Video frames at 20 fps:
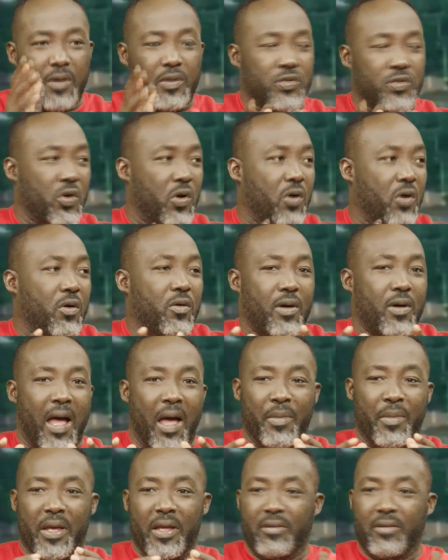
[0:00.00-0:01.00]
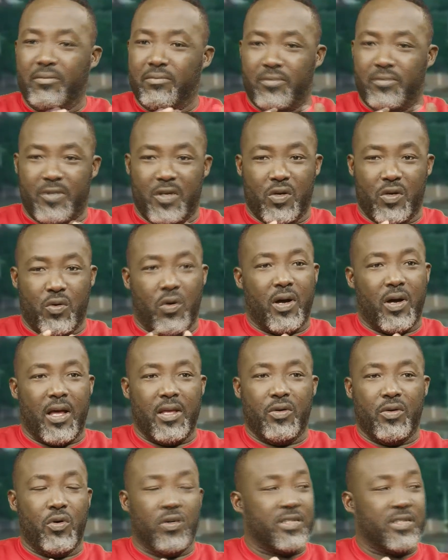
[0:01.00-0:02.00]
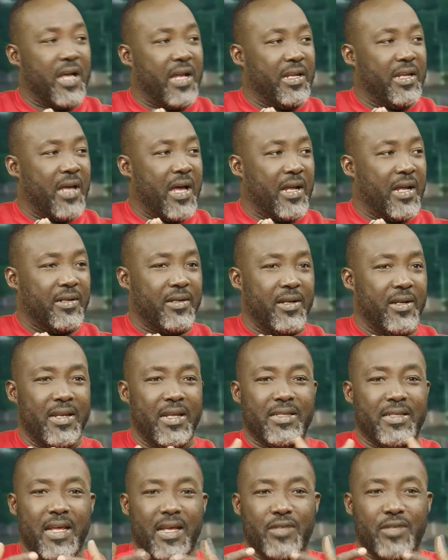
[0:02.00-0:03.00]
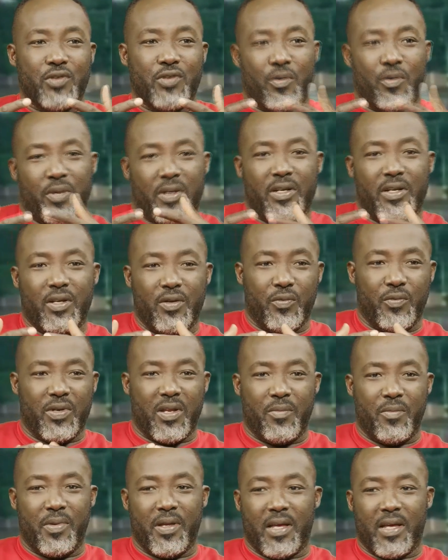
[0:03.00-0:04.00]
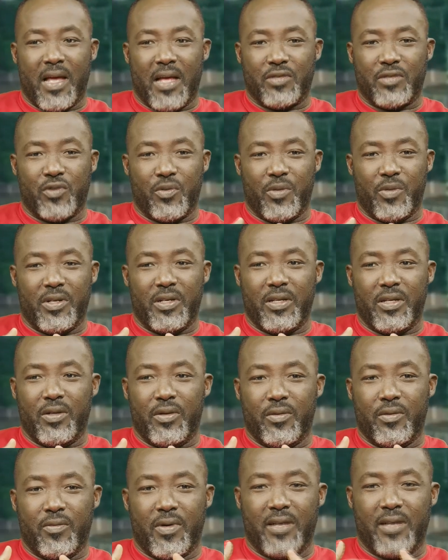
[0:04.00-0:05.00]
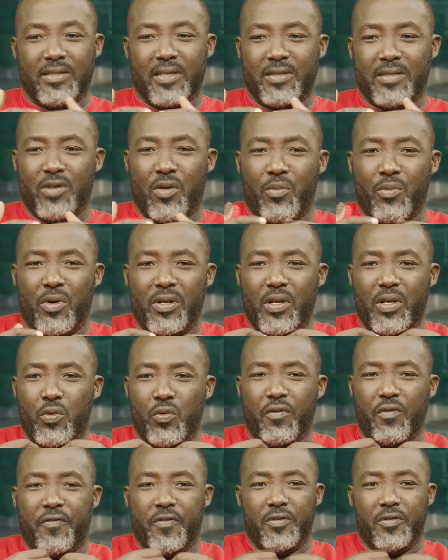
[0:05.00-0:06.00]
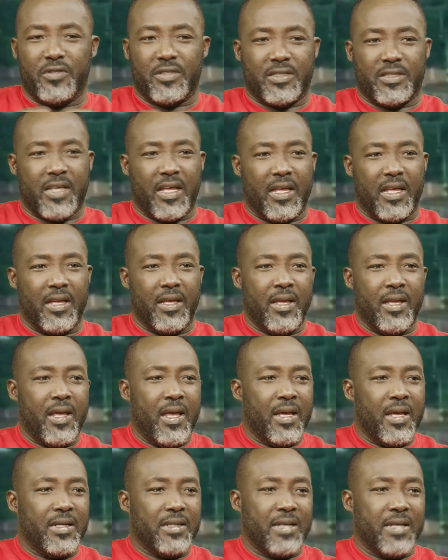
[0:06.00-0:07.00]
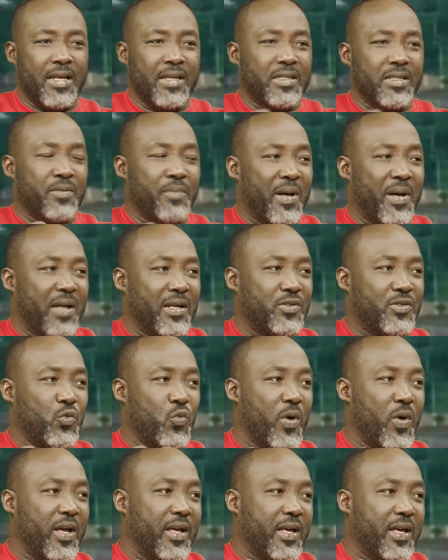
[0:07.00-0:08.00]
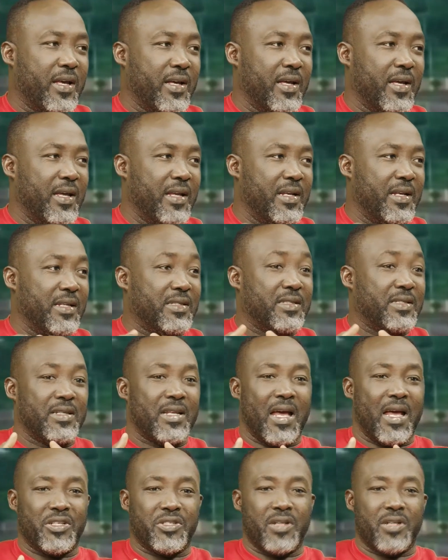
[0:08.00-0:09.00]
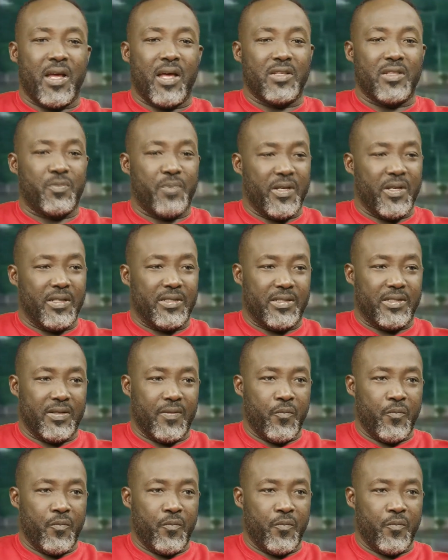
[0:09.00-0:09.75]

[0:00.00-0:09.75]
so I mean it goes hand in hand and it takes somebody with a big guy, somebody who feels say things must work in its natural space.